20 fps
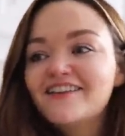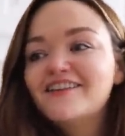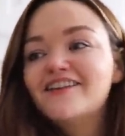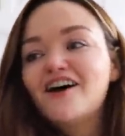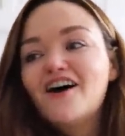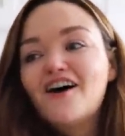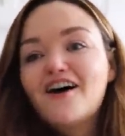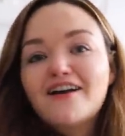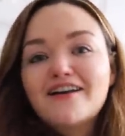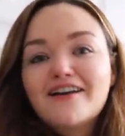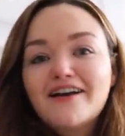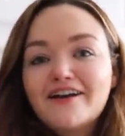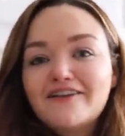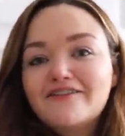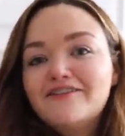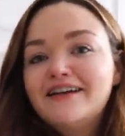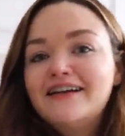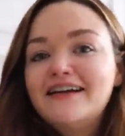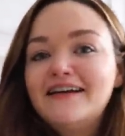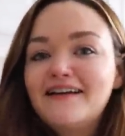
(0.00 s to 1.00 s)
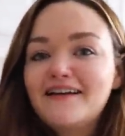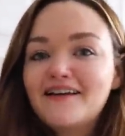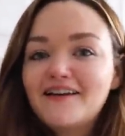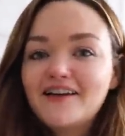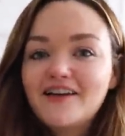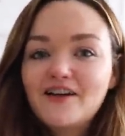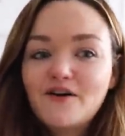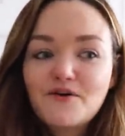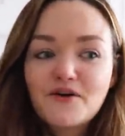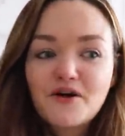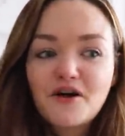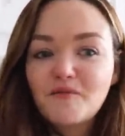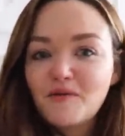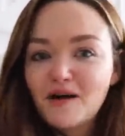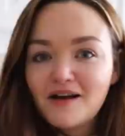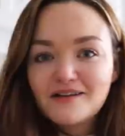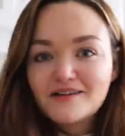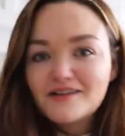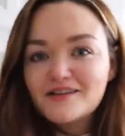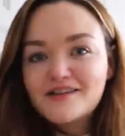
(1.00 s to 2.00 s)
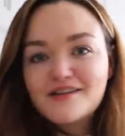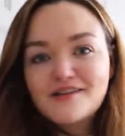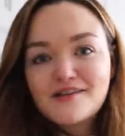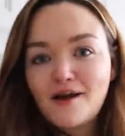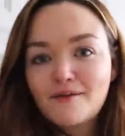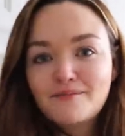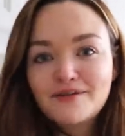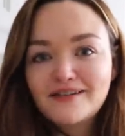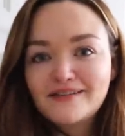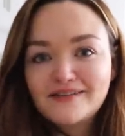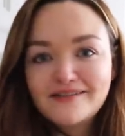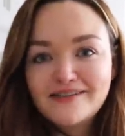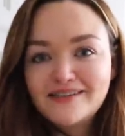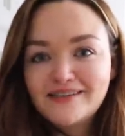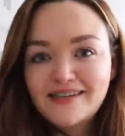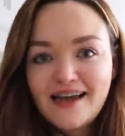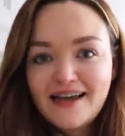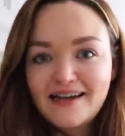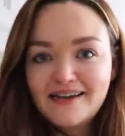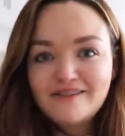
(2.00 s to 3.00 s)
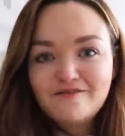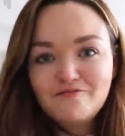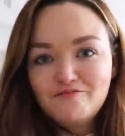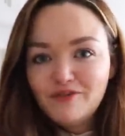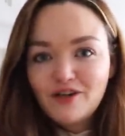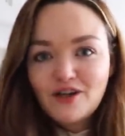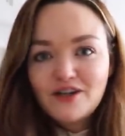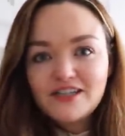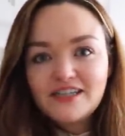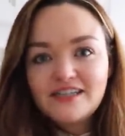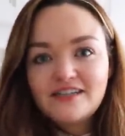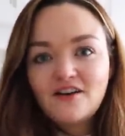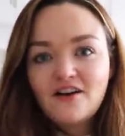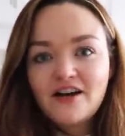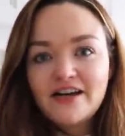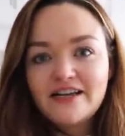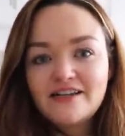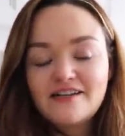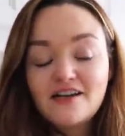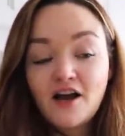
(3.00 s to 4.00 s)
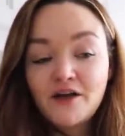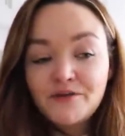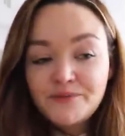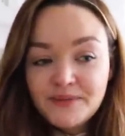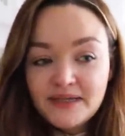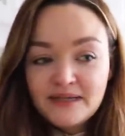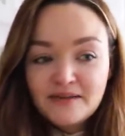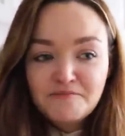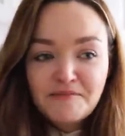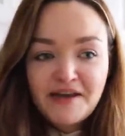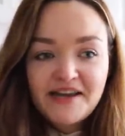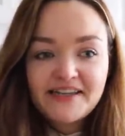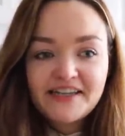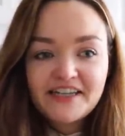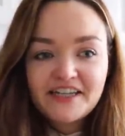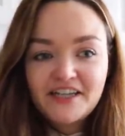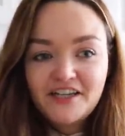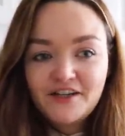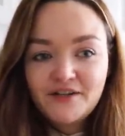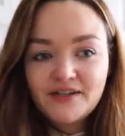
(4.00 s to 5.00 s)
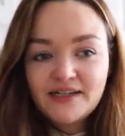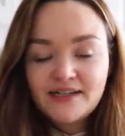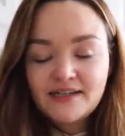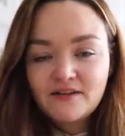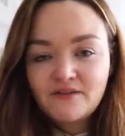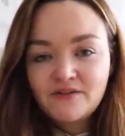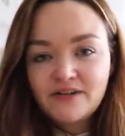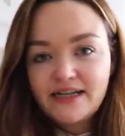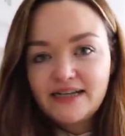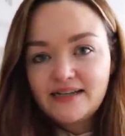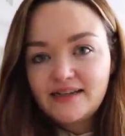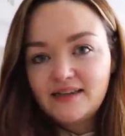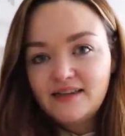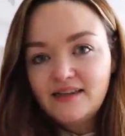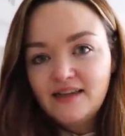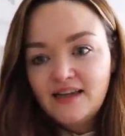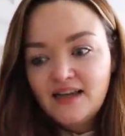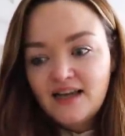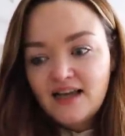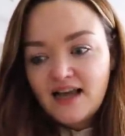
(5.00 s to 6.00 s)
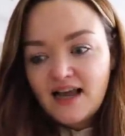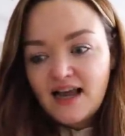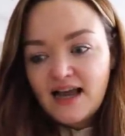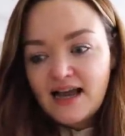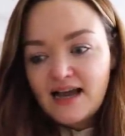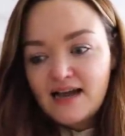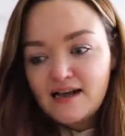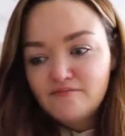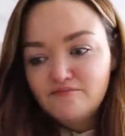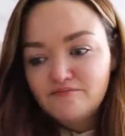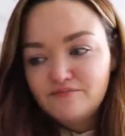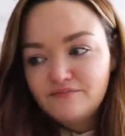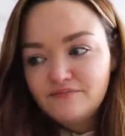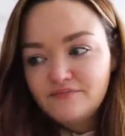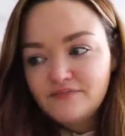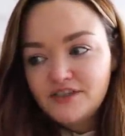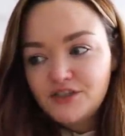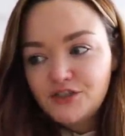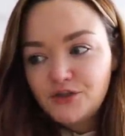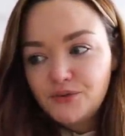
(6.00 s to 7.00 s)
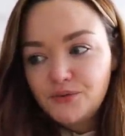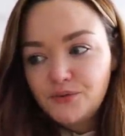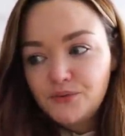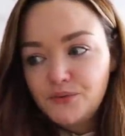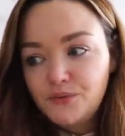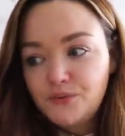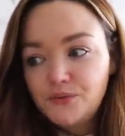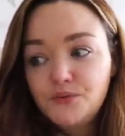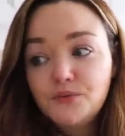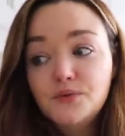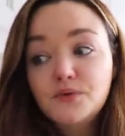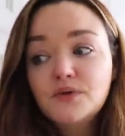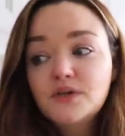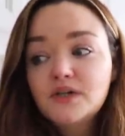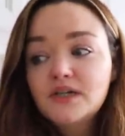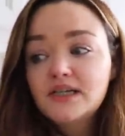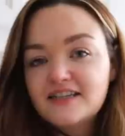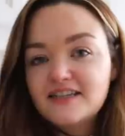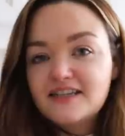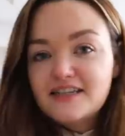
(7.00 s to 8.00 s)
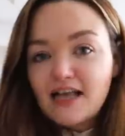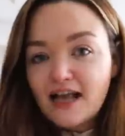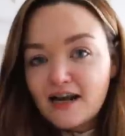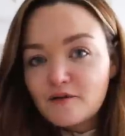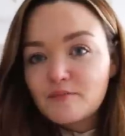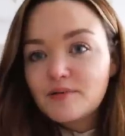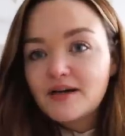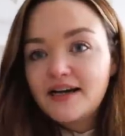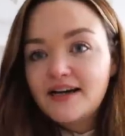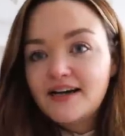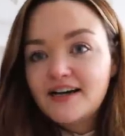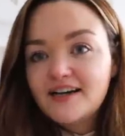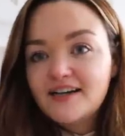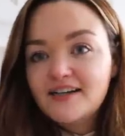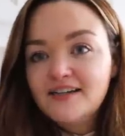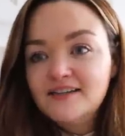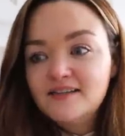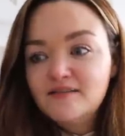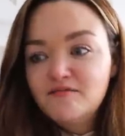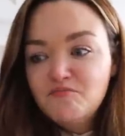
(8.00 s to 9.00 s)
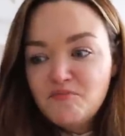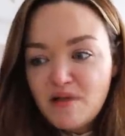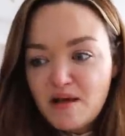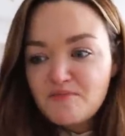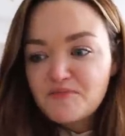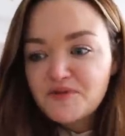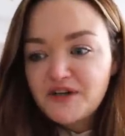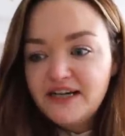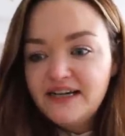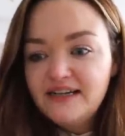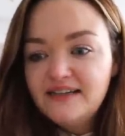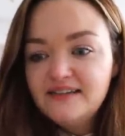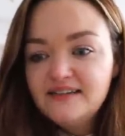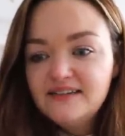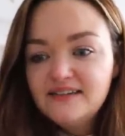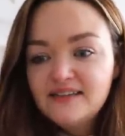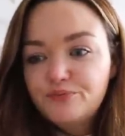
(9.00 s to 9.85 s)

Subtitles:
the highlight reel, and I don't want to come on sobbing saying Blondie died. I will make a cute little reel to celebrate her memory.